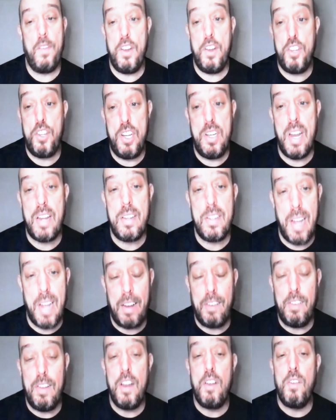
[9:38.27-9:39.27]
And she just like
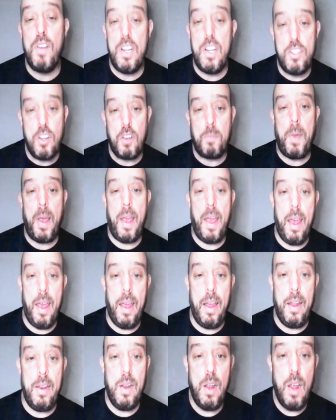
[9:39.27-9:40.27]
literally took my
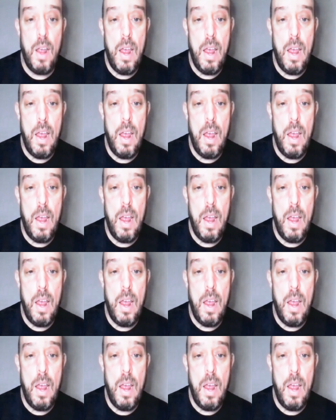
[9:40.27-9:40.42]
hand